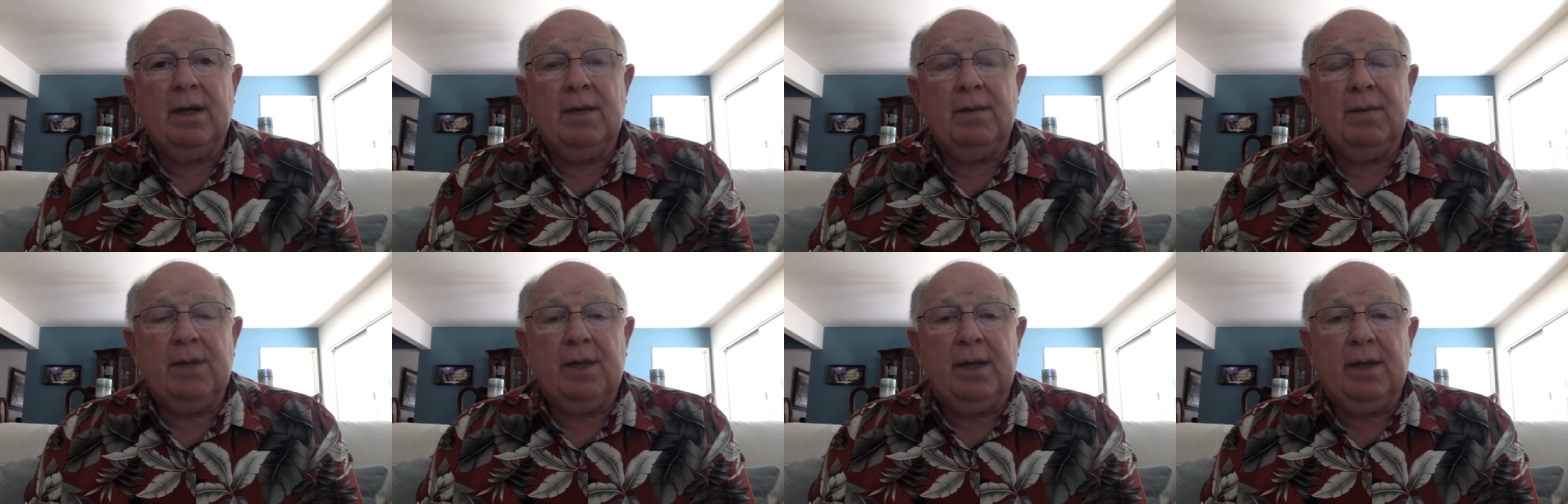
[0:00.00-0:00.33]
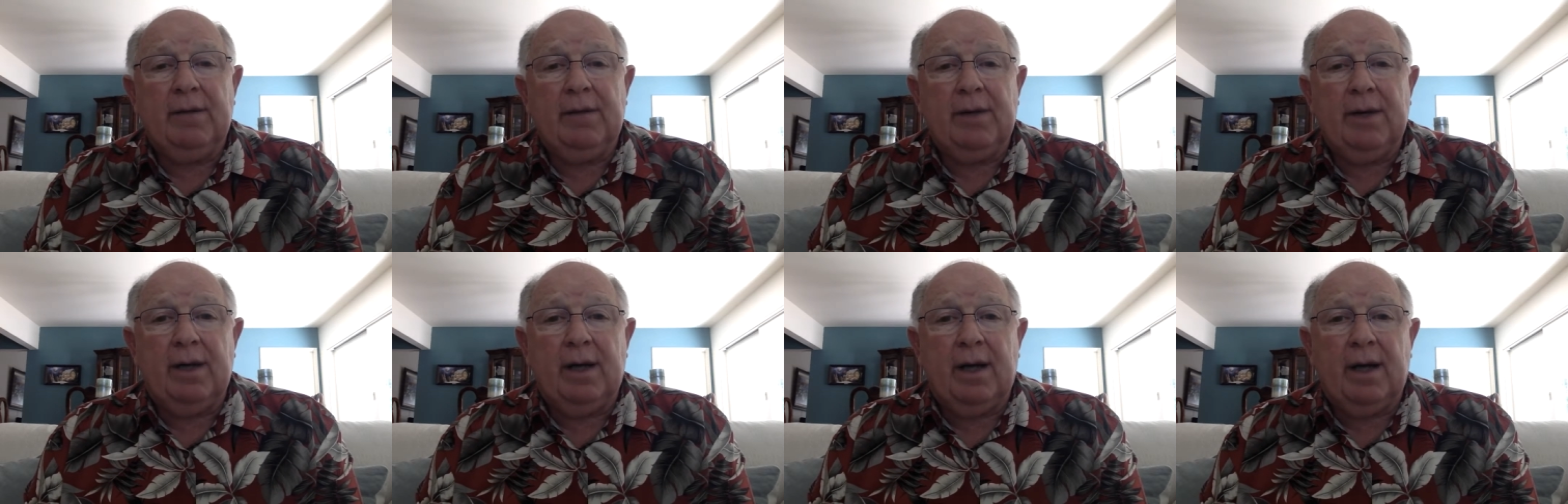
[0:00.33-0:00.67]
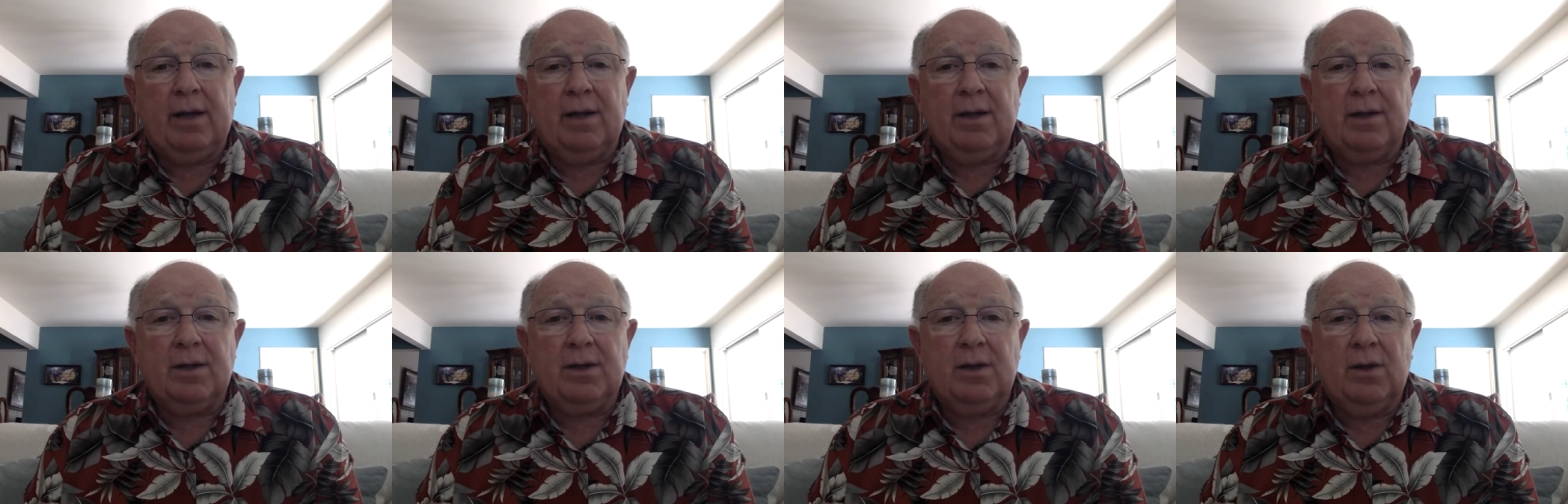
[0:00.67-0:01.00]
Believe it or not,
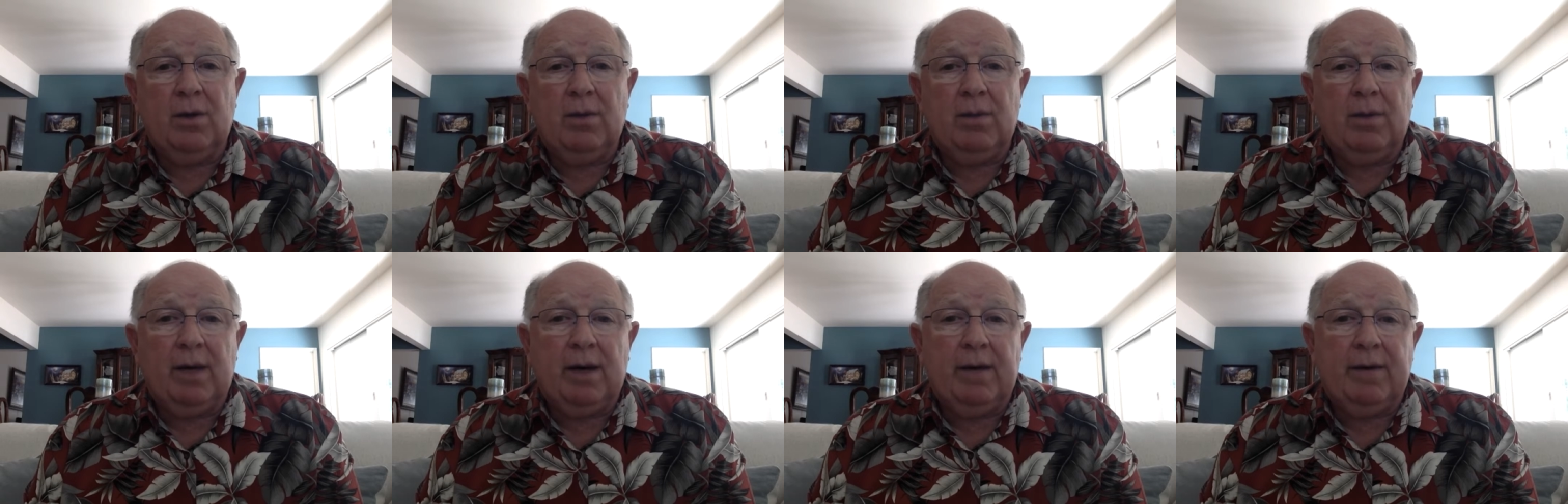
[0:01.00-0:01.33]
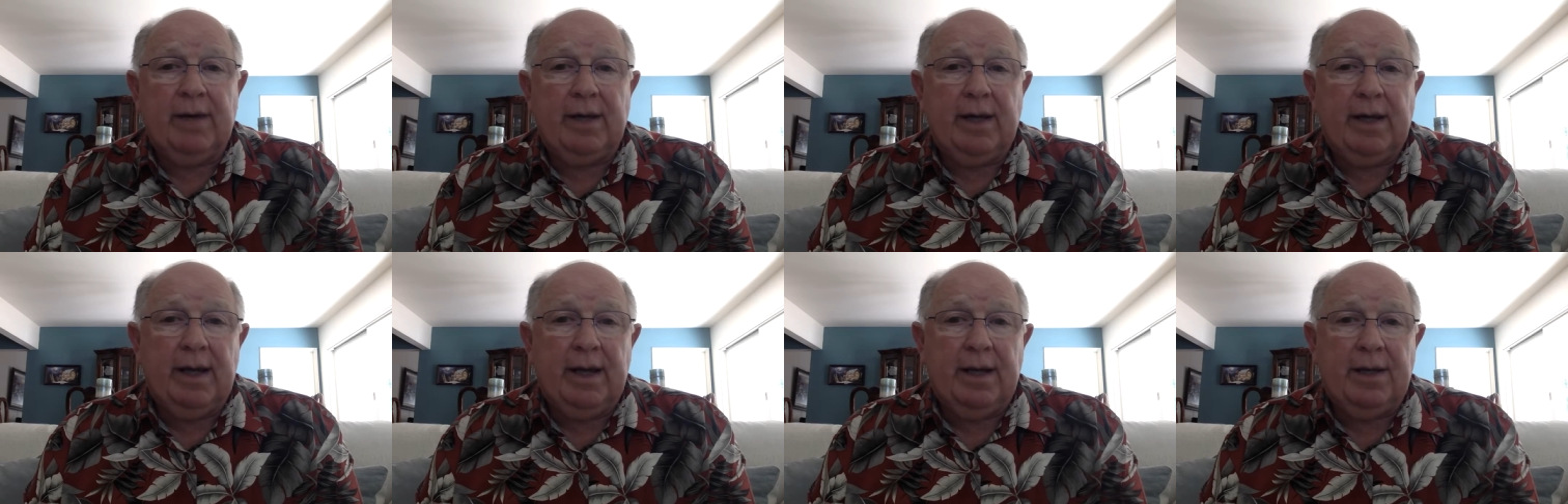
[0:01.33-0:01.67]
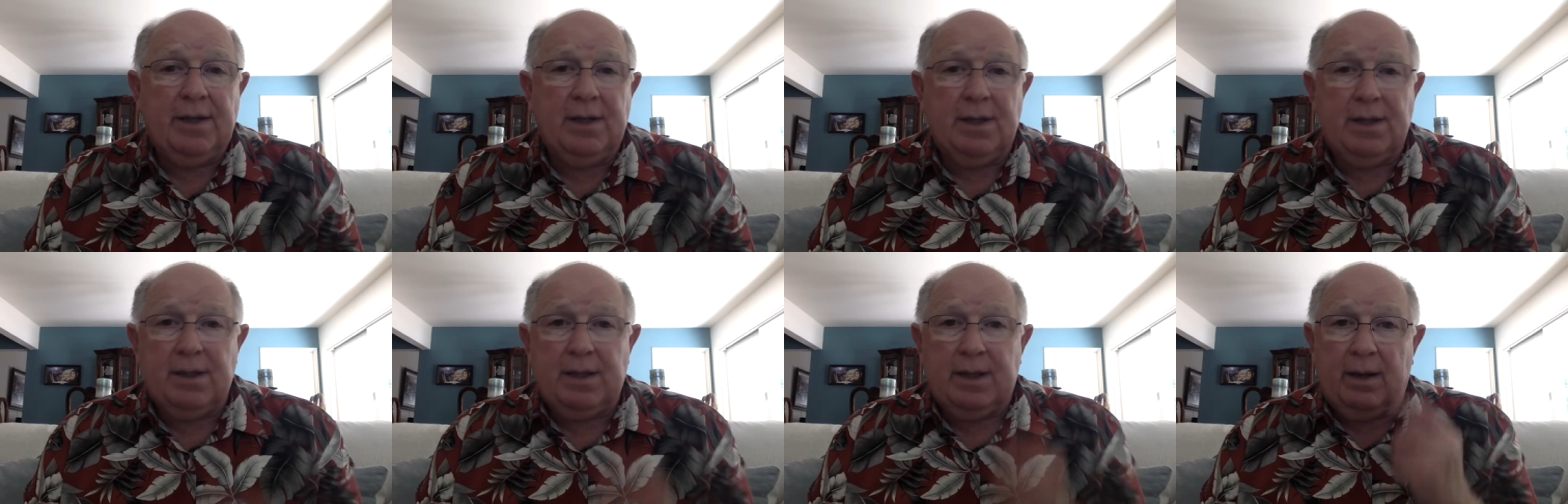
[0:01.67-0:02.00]
there's loan
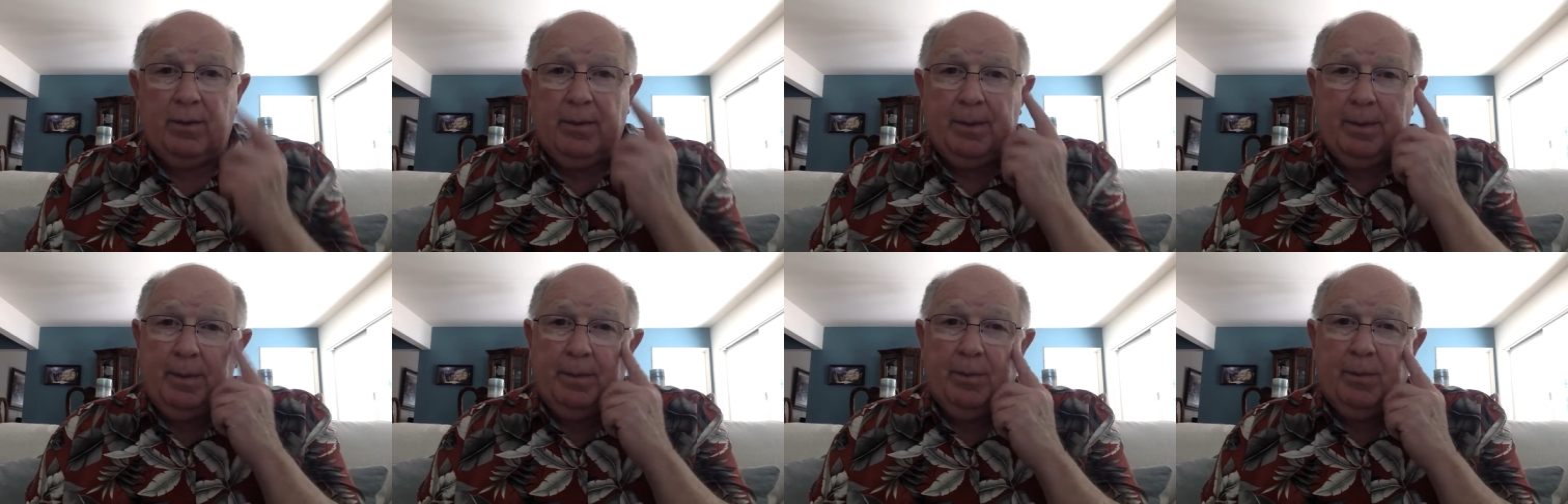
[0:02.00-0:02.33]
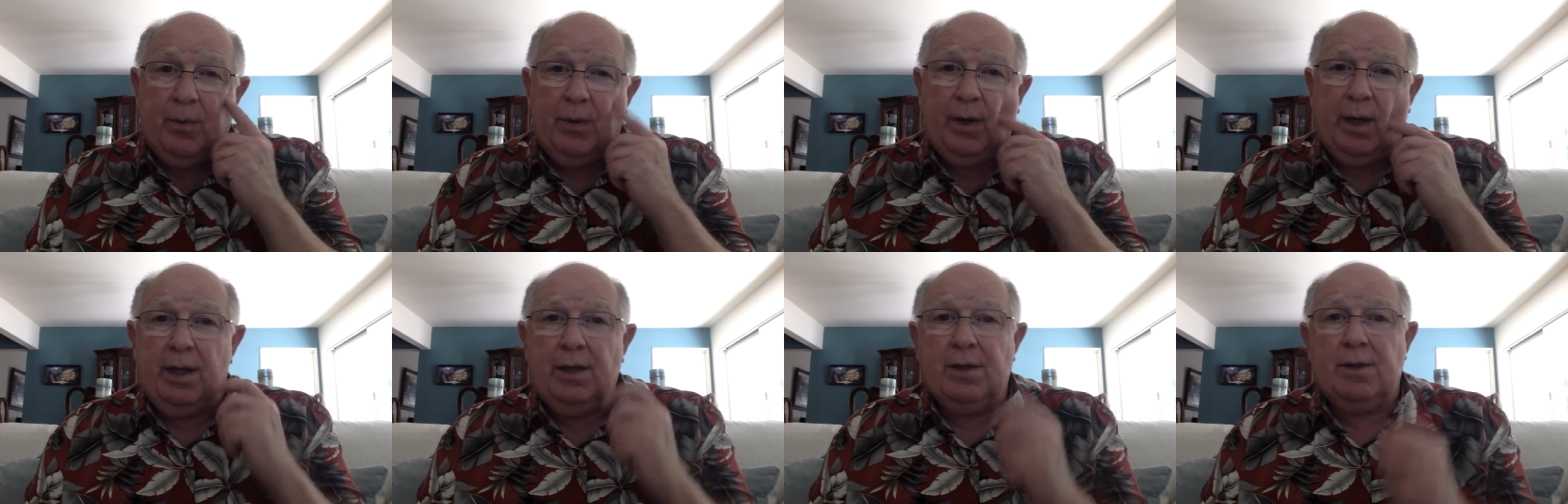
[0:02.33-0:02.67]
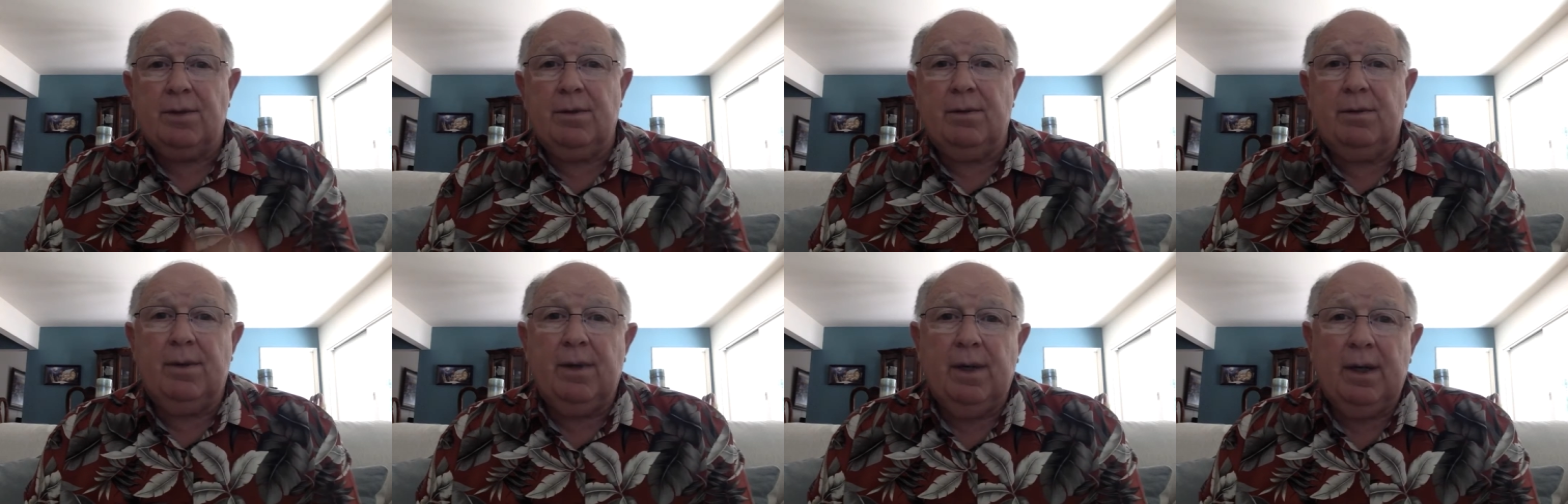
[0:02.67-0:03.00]
modifications that have been put
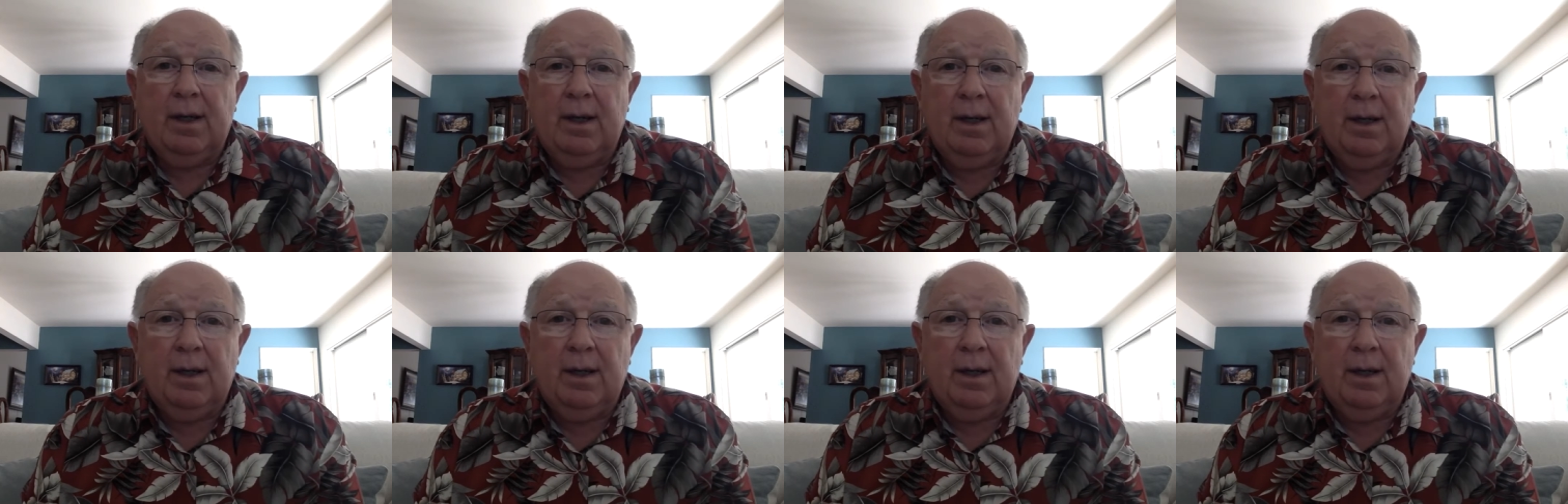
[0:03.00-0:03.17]
into